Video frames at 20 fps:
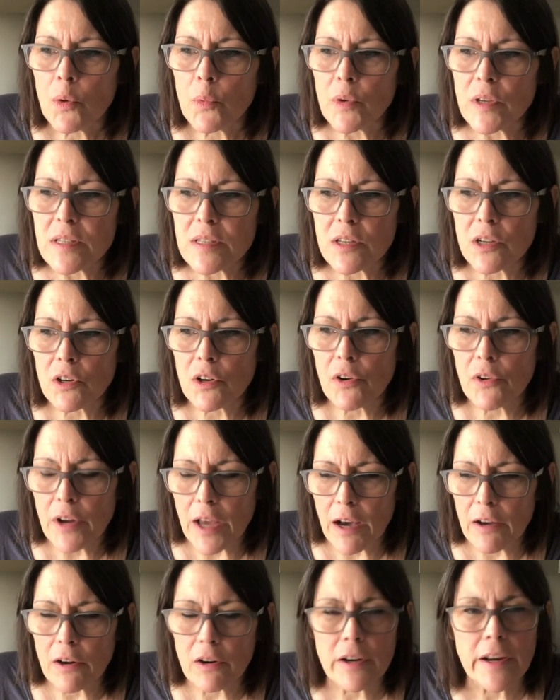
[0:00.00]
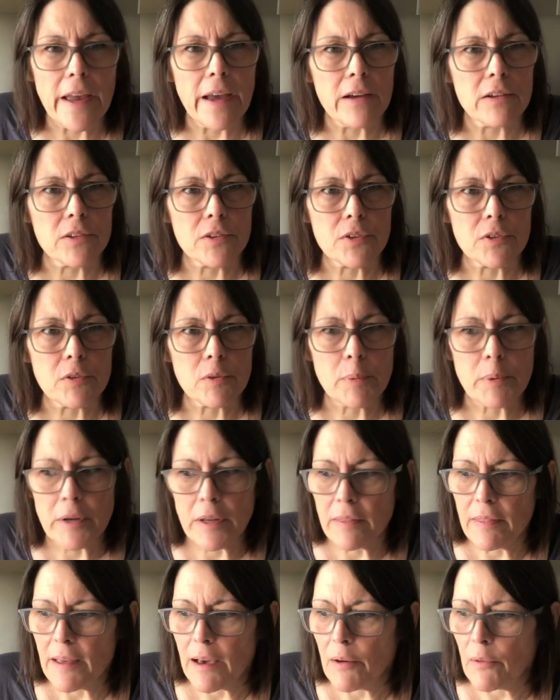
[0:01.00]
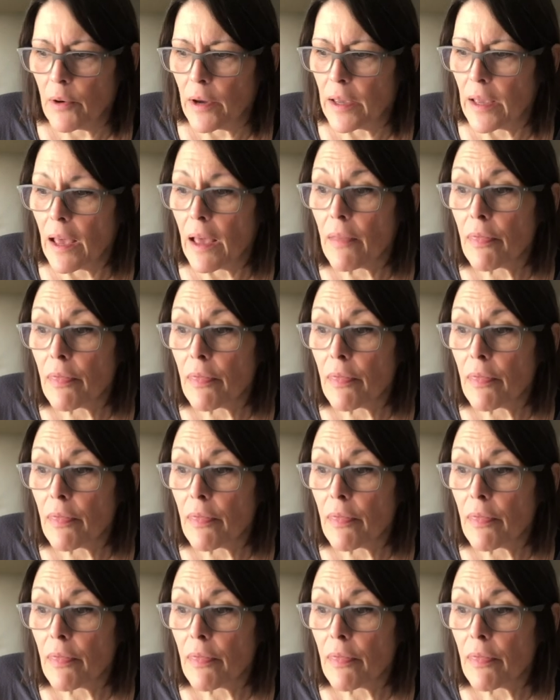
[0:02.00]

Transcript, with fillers: we zeroed out our calendar, or put it that way.